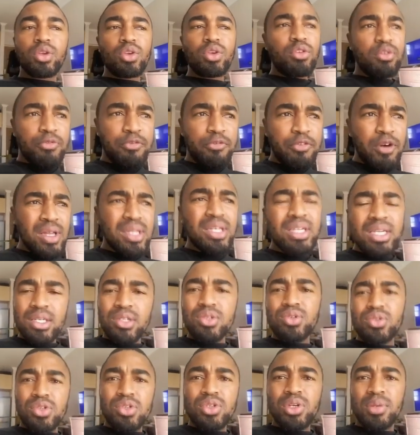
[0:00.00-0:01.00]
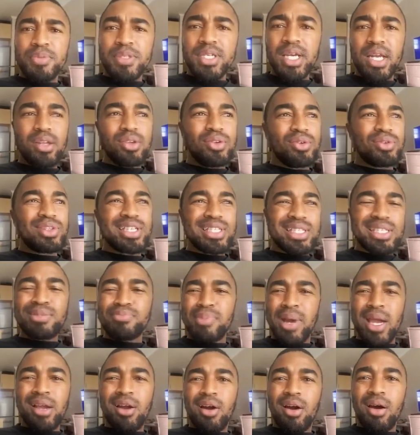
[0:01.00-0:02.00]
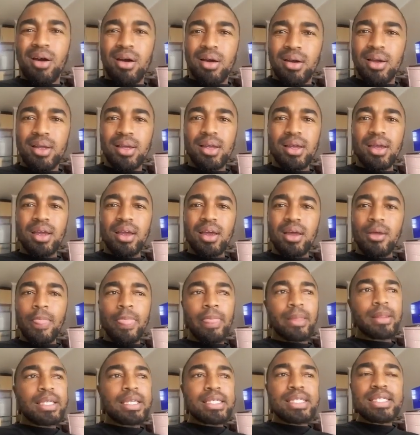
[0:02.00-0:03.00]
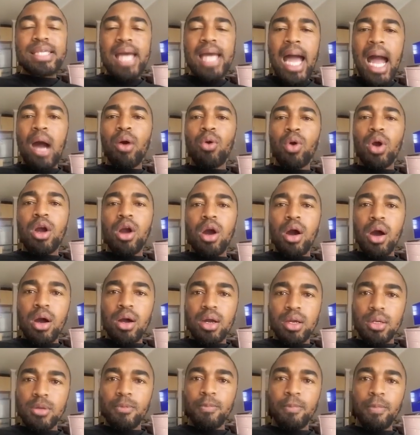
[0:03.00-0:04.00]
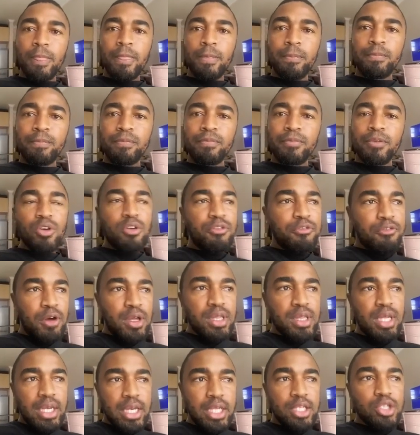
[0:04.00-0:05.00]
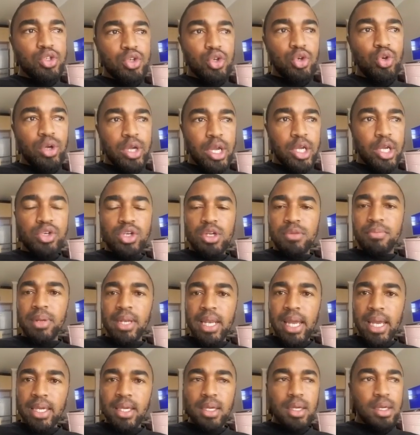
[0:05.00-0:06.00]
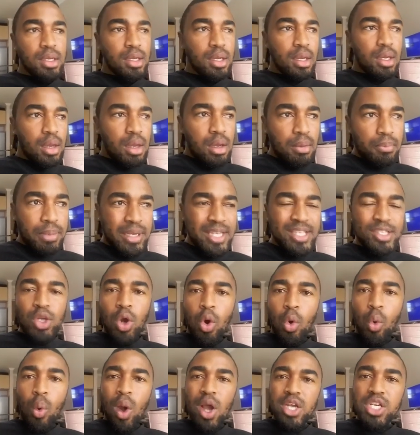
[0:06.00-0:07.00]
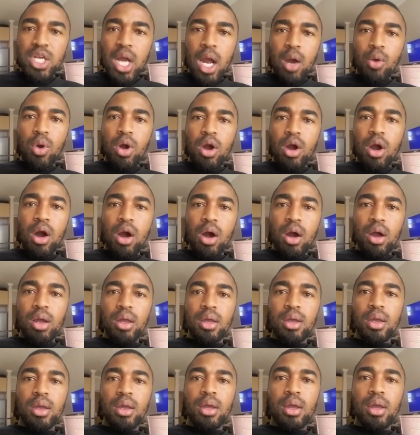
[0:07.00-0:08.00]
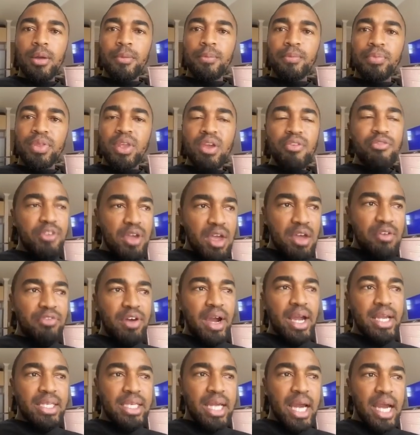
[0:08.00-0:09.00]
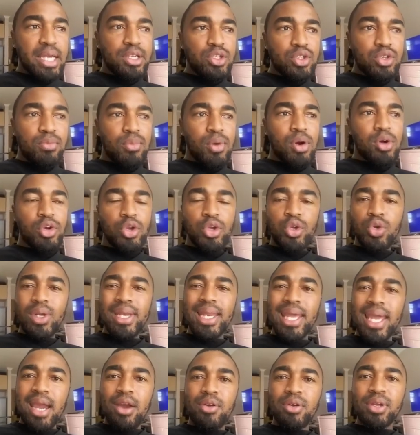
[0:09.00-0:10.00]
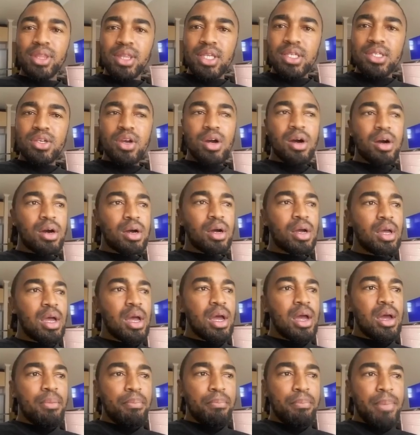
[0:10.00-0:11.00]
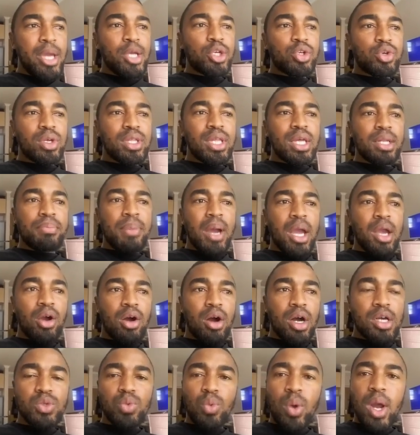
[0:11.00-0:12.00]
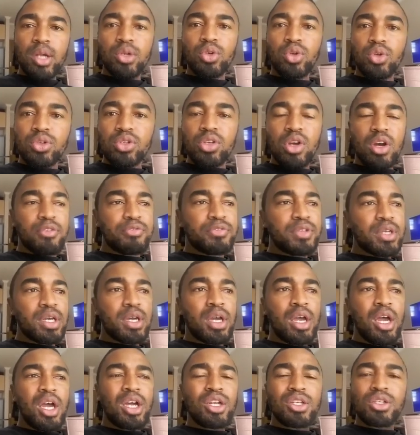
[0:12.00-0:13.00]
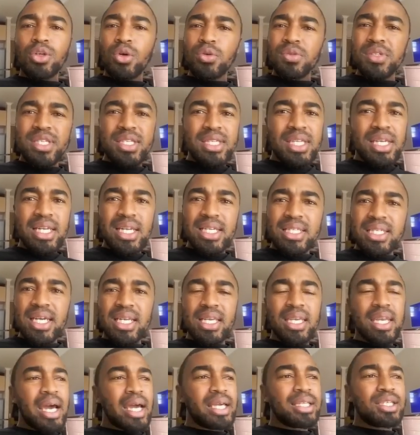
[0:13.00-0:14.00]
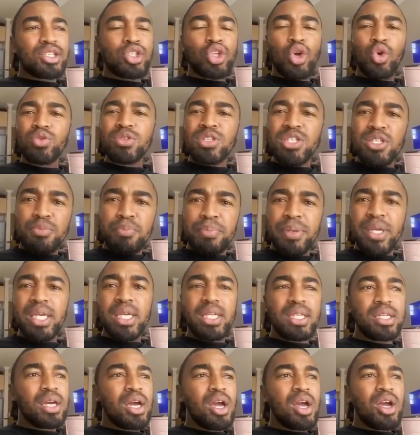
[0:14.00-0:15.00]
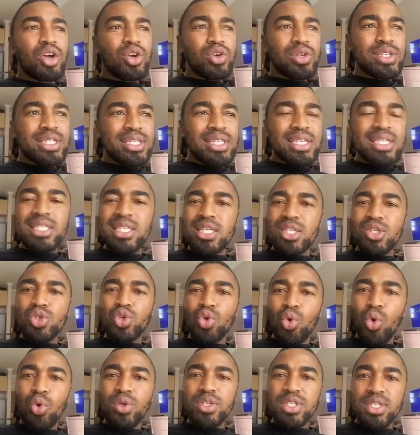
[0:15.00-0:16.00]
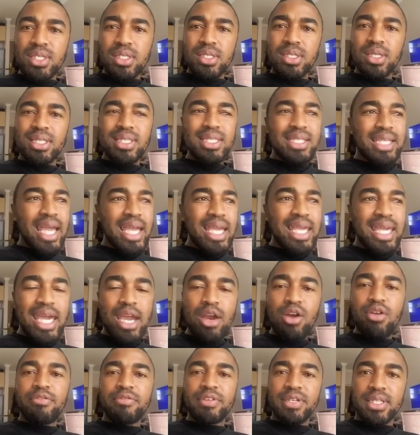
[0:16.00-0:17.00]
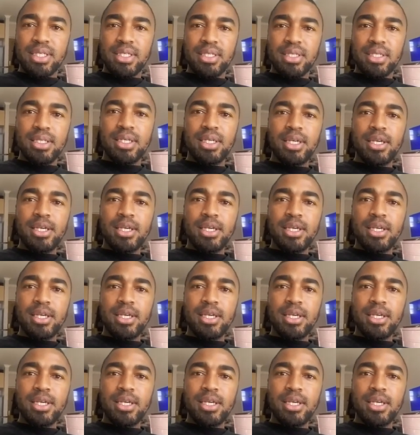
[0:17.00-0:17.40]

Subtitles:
Your father needs to stop telling you, this is my car. This is our car. Your father needs to look at you and be like, please go wash our car. If ever I die tomorrow, you inherit this car. Make sure that my car is well looked after. Don't steal it at night. Don't speed, because this is yours. Take care of it.